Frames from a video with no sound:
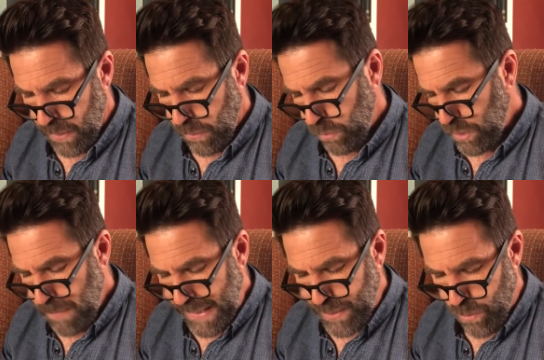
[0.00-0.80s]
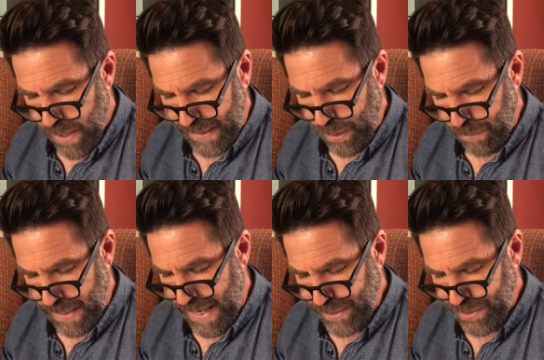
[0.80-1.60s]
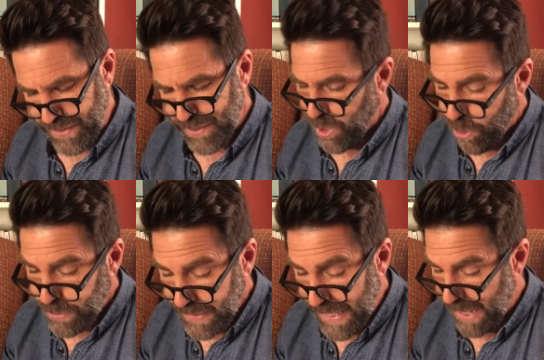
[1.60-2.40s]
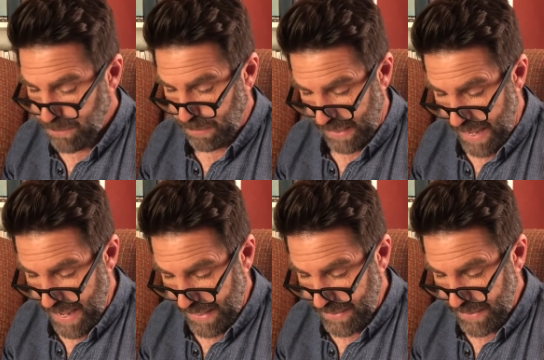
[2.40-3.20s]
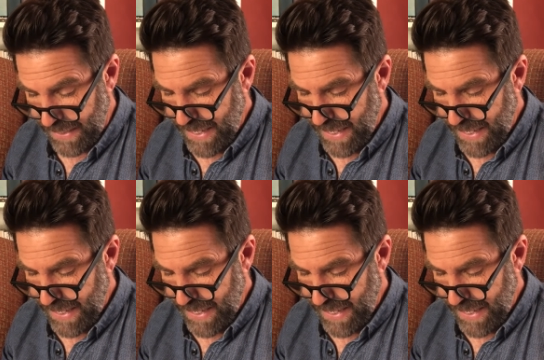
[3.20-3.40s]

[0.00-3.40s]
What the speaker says: which makes quite a combination, totally unplanned,